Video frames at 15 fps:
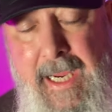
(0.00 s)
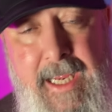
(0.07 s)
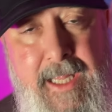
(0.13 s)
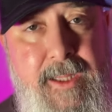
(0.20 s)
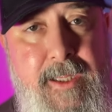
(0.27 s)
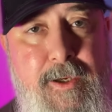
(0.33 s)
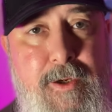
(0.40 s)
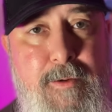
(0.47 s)

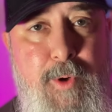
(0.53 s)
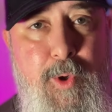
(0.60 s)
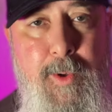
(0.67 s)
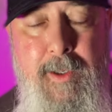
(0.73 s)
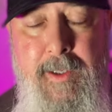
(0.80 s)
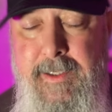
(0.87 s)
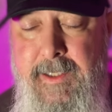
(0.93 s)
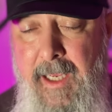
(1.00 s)
and the new
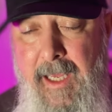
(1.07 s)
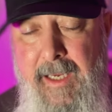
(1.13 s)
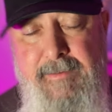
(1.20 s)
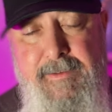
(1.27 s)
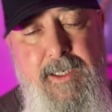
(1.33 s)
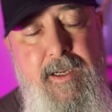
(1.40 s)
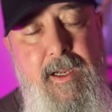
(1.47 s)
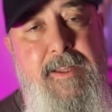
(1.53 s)
board kind
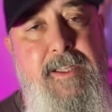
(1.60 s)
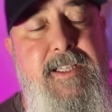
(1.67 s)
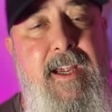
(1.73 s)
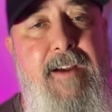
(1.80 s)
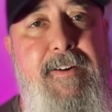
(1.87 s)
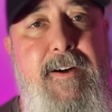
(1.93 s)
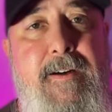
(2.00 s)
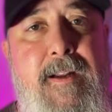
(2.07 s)
of took on this
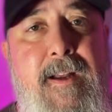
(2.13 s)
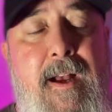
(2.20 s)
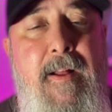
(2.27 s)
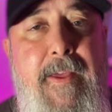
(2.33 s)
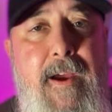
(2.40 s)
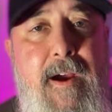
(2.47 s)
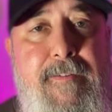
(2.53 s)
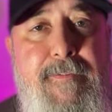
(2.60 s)
effort
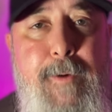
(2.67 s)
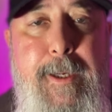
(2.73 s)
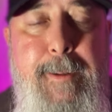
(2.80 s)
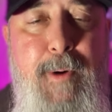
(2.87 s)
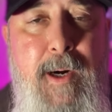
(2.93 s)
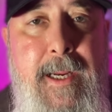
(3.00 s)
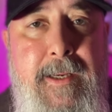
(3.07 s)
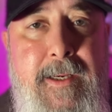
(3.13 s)
of
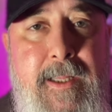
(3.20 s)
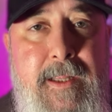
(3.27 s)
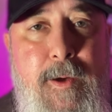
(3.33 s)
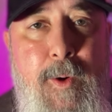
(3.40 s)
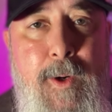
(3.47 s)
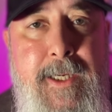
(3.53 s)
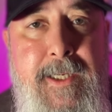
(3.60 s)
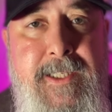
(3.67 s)
rebranding the
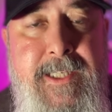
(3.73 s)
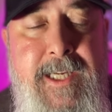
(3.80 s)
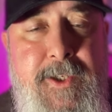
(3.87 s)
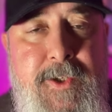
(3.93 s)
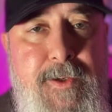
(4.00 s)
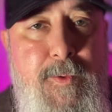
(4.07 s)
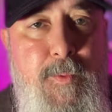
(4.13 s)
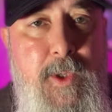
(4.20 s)

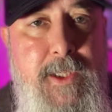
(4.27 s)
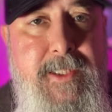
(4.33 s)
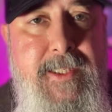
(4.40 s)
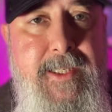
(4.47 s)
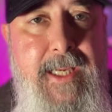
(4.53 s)
organization once